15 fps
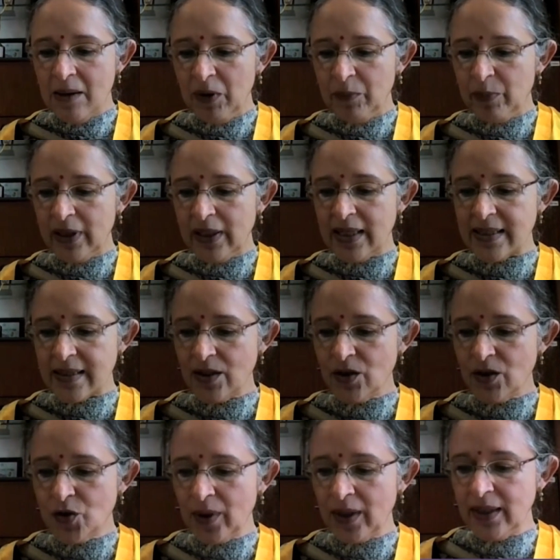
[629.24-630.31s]
People
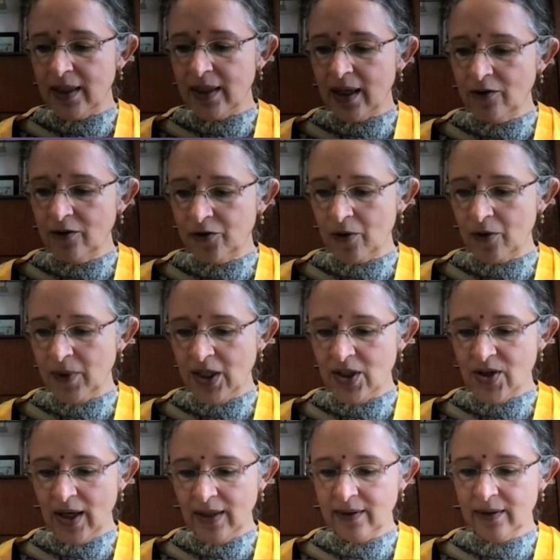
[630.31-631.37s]
listen to and learn from
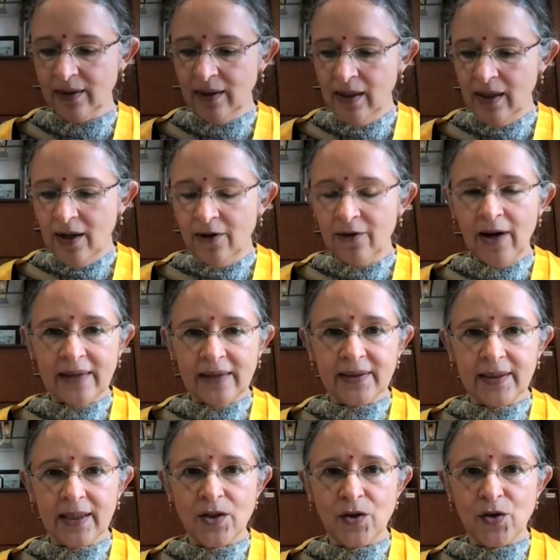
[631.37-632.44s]
each other rather
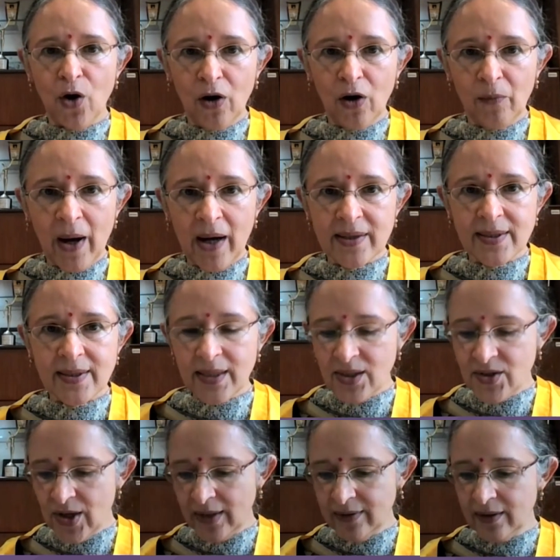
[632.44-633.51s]
than talk past
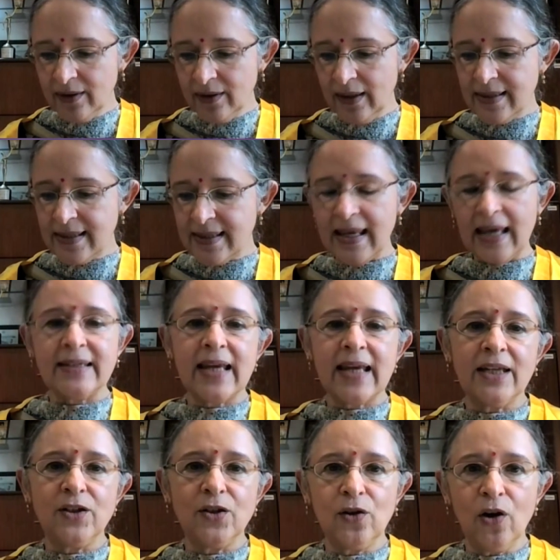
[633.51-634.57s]
each other in set
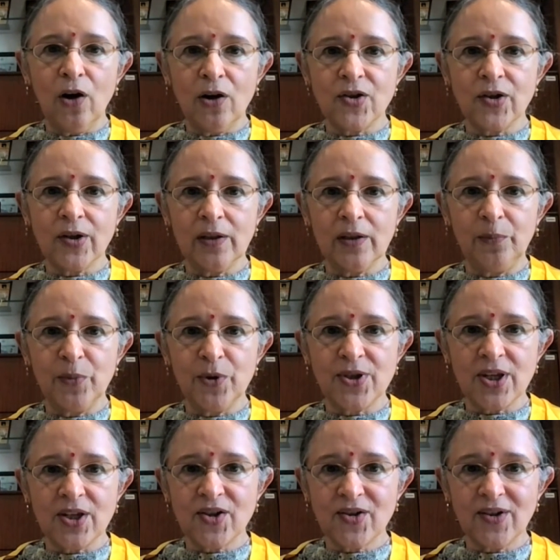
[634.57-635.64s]
ideological
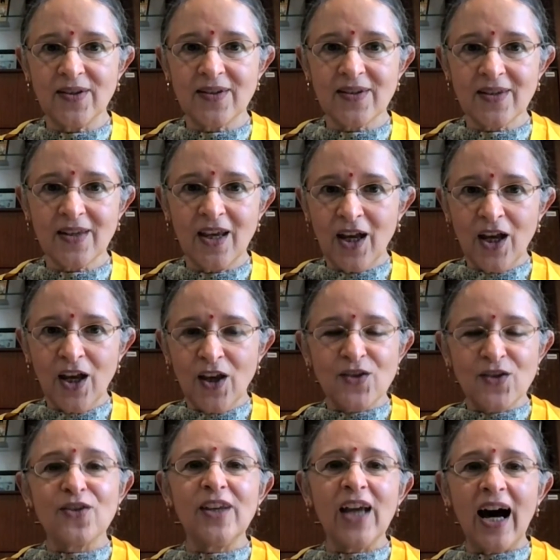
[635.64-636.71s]
positions.
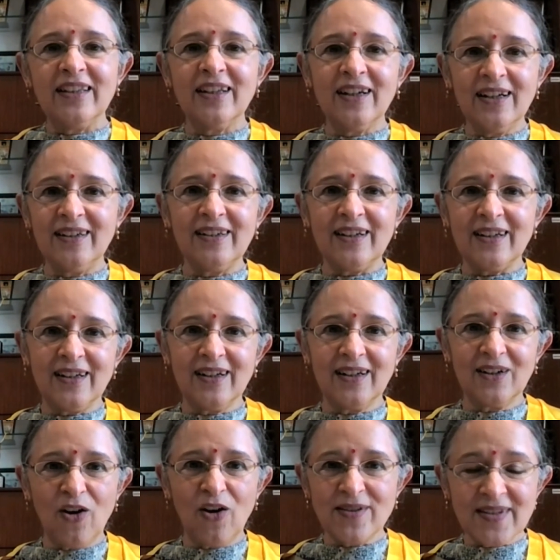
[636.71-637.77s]
So the other
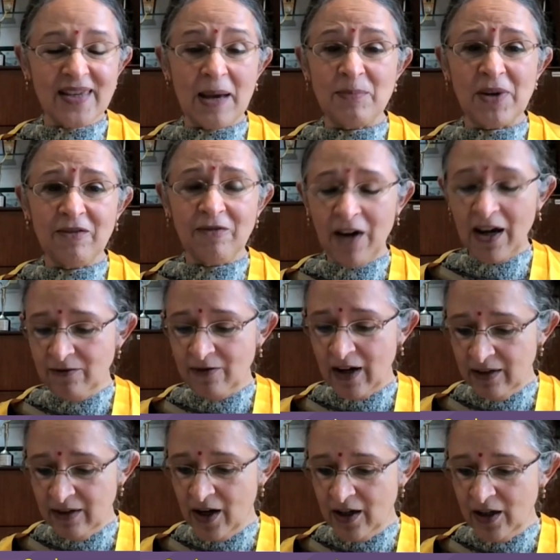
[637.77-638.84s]
uh, concept I find
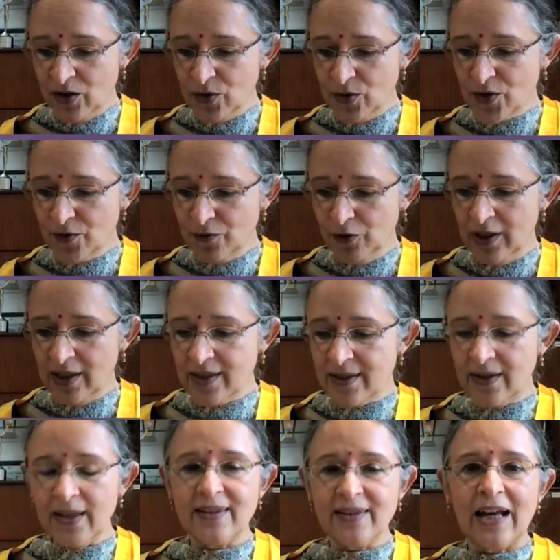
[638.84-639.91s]
very, very useful
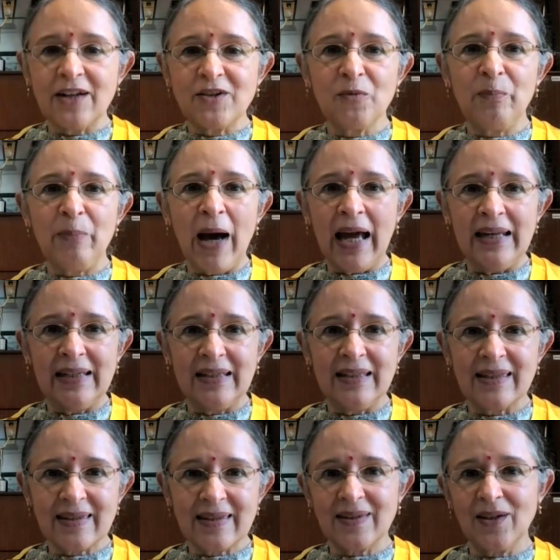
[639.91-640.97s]
is, is that of
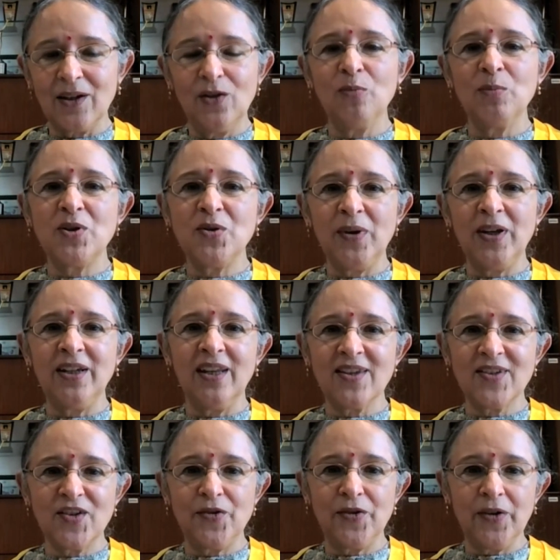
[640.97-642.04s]
balance, you know, between
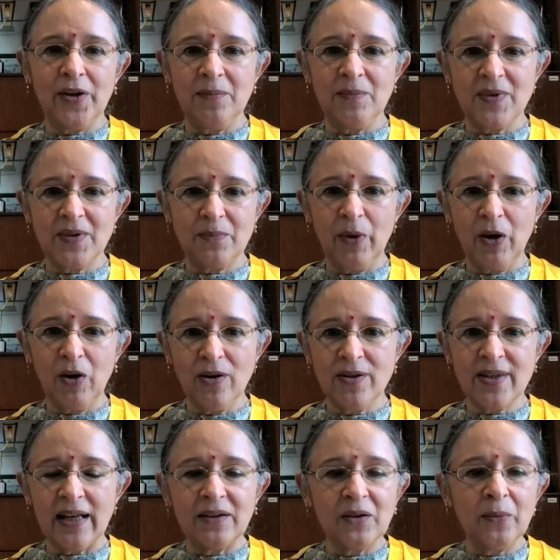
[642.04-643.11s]
extremes,
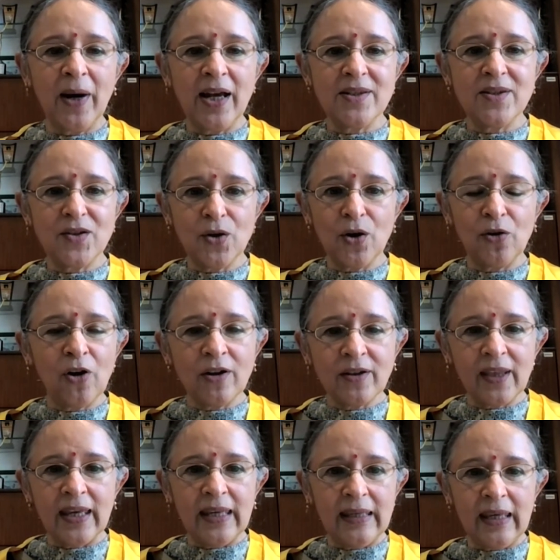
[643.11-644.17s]
because otherwise you're
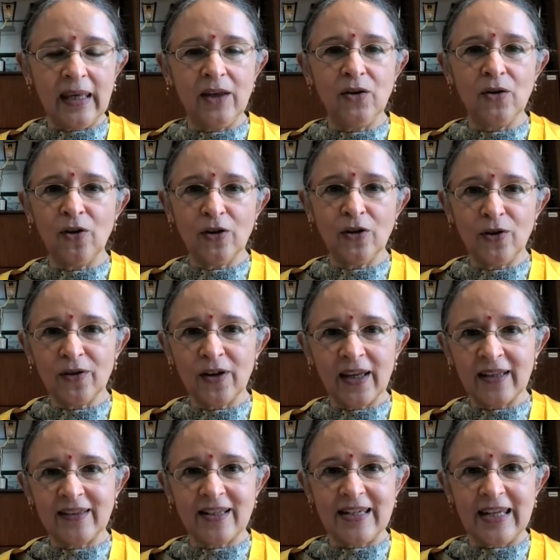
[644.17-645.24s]
not thinking, you're not
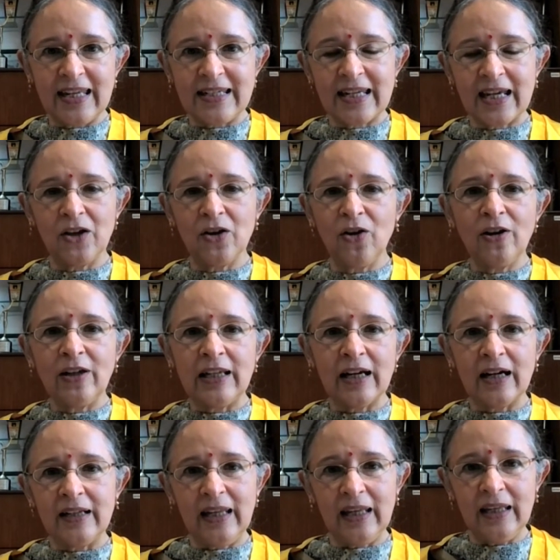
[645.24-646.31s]
looking at the data, you're not
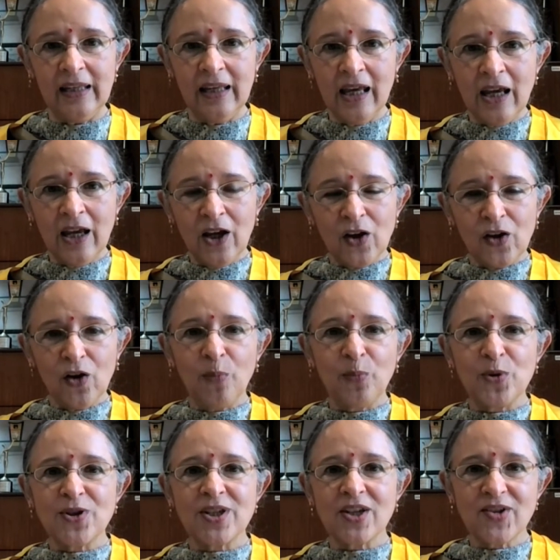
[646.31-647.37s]
learning. Your
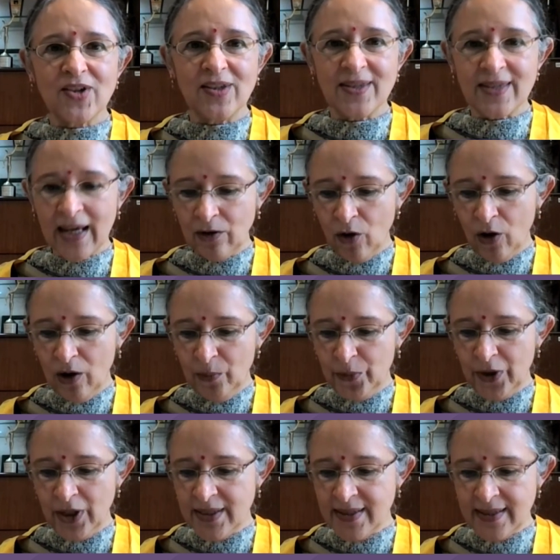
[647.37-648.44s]
positions are all
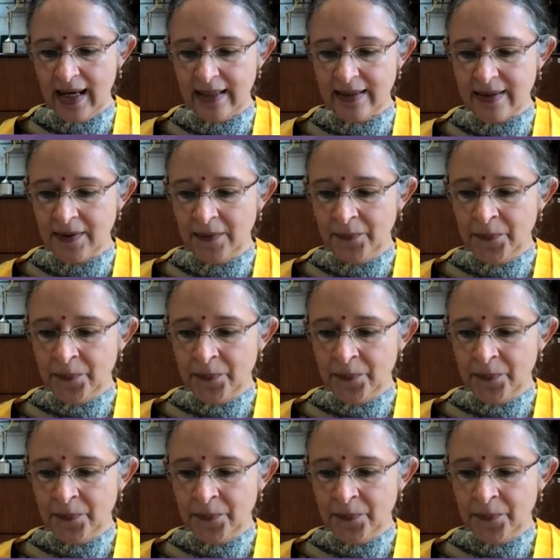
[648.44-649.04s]
preset.